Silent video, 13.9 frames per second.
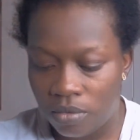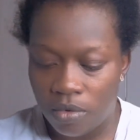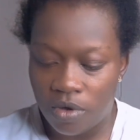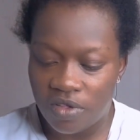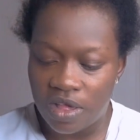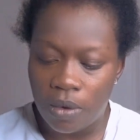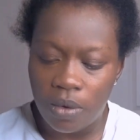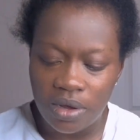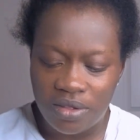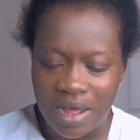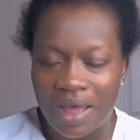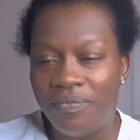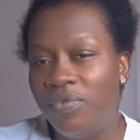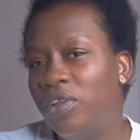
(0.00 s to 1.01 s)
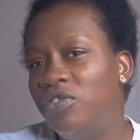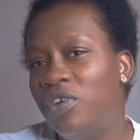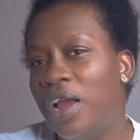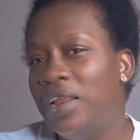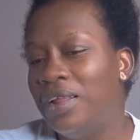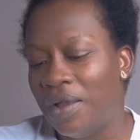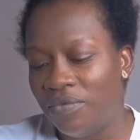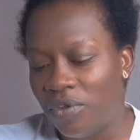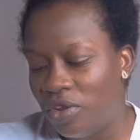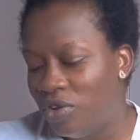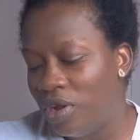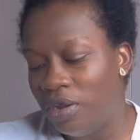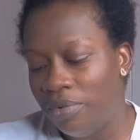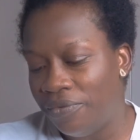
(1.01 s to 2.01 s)
Because I've not tried it. I've
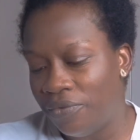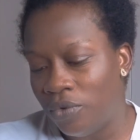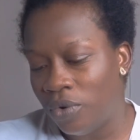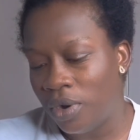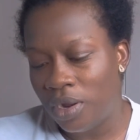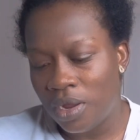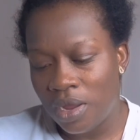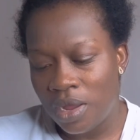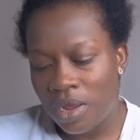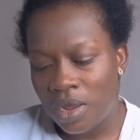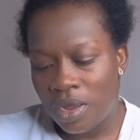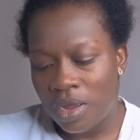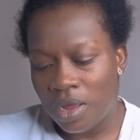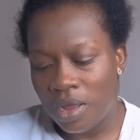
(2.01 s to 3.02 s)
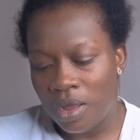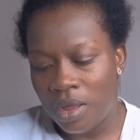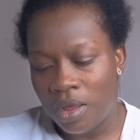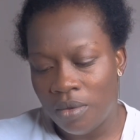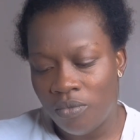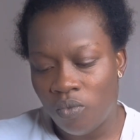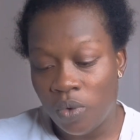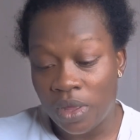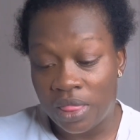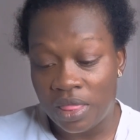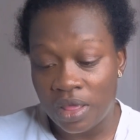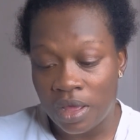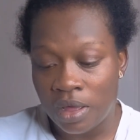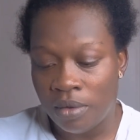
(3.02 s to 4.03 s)
not done it before
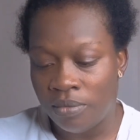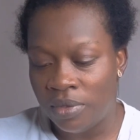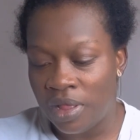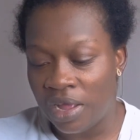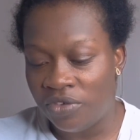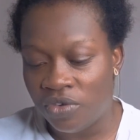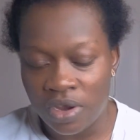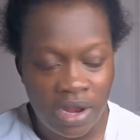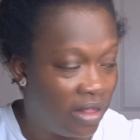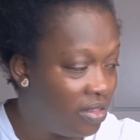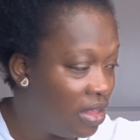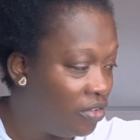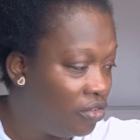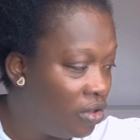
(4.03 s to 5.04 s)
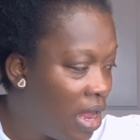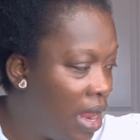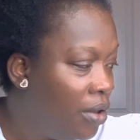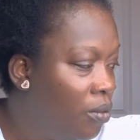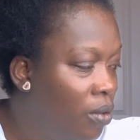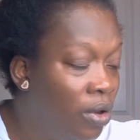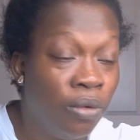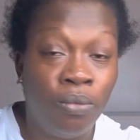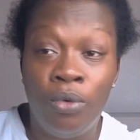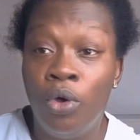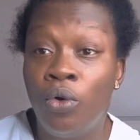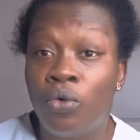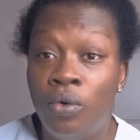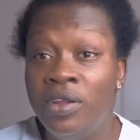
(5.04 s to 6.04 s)
with natural hair extension. I don't want to
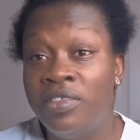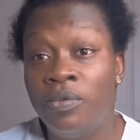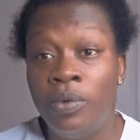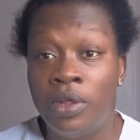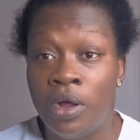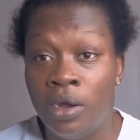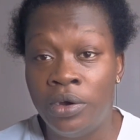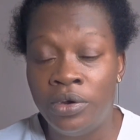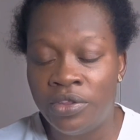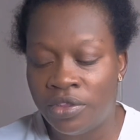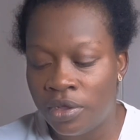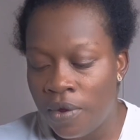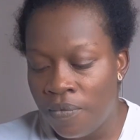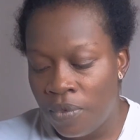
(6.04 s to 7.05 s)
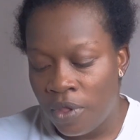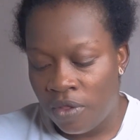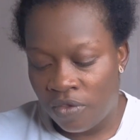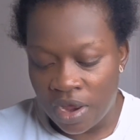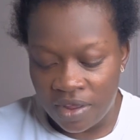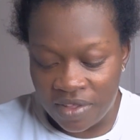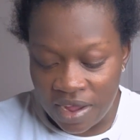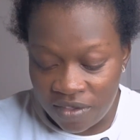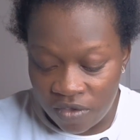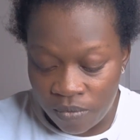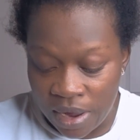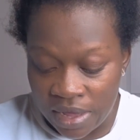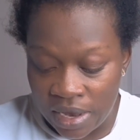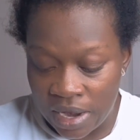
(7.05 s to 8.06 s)
go crazy with colors. So I decided
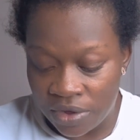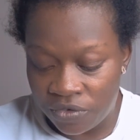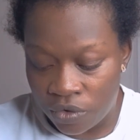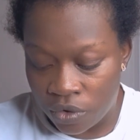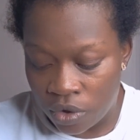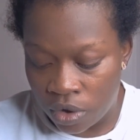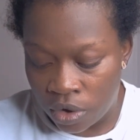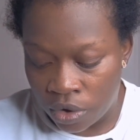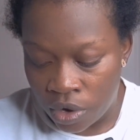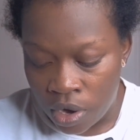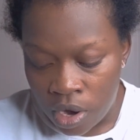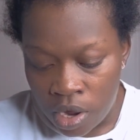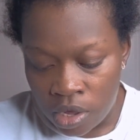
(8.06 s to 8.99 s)
to buy the natural color.